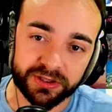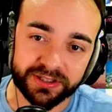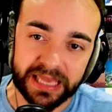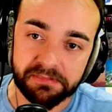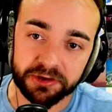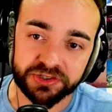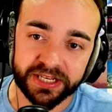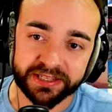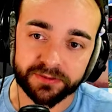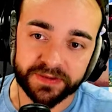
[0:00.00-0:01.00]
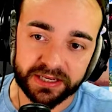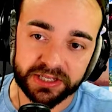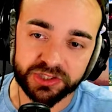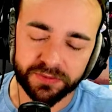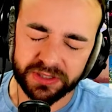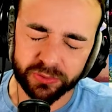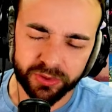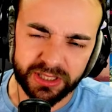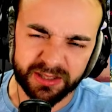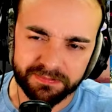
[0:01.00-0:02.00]
gamers take advantage of, and it
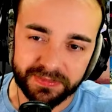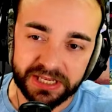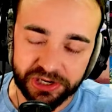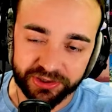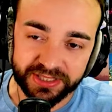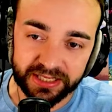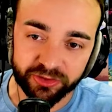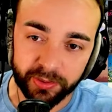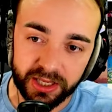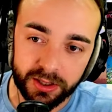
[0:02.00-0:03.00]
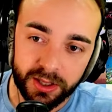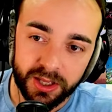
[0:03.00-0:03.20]
really irritates me.